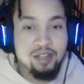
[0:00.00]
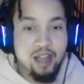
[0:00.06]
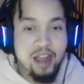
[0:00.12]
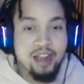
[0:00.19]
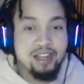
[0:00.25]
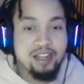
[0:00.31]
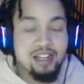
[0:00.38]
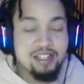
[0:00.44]

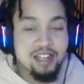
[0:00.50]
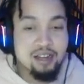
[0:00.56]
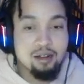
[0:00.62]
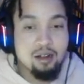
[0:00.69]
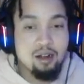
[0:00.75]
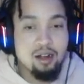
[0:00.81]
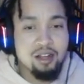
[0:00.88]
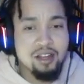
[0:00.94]
hey, let's take.
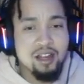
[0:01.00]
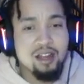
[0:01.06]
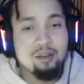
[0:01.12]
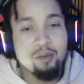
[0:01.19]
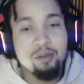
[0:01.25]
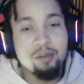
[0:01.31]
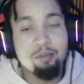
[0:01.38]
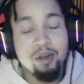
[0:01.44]
Oh damn,
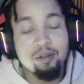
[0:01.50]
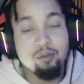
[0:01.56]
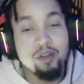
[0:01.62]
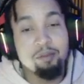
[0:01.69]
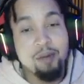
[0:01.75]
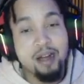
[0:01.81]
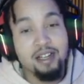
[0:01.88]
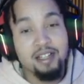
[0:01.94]
we put we
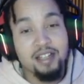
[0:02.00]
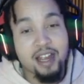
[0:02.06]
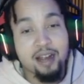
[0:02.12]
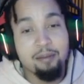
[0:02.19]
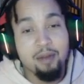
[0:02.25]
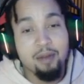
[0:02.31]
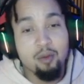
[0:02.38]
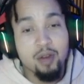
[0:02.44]
about to take
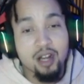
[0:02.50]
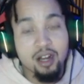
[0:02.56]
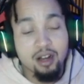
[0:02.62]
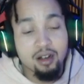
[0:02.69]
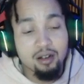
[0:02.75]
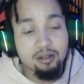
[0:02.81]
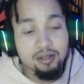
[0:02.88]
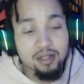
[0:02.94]
him in one of
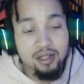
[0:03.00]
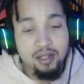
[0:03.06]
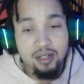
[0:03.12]
those.